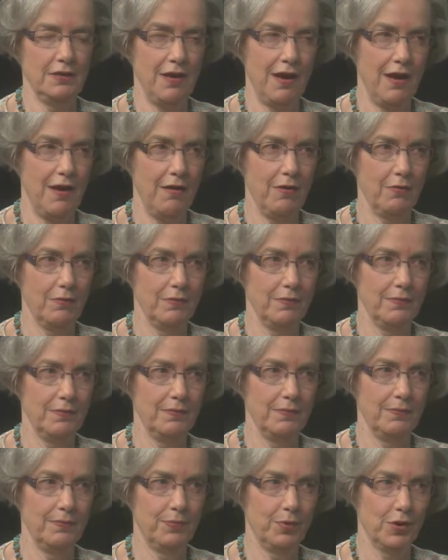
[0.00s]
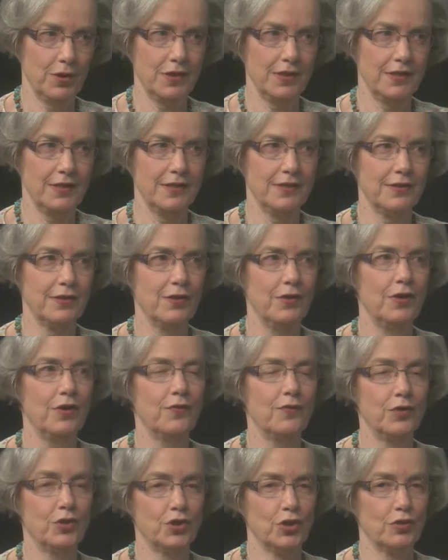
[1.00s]
now, books
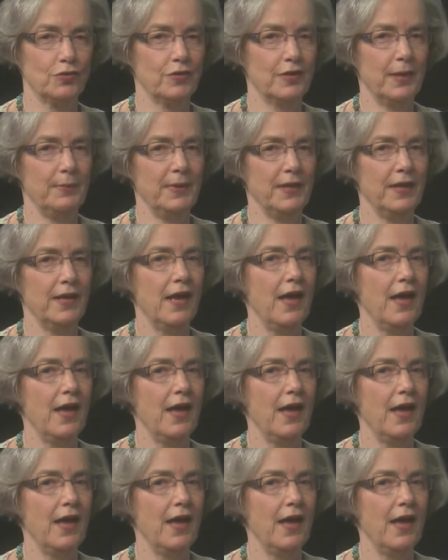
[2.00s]
for children. I mean,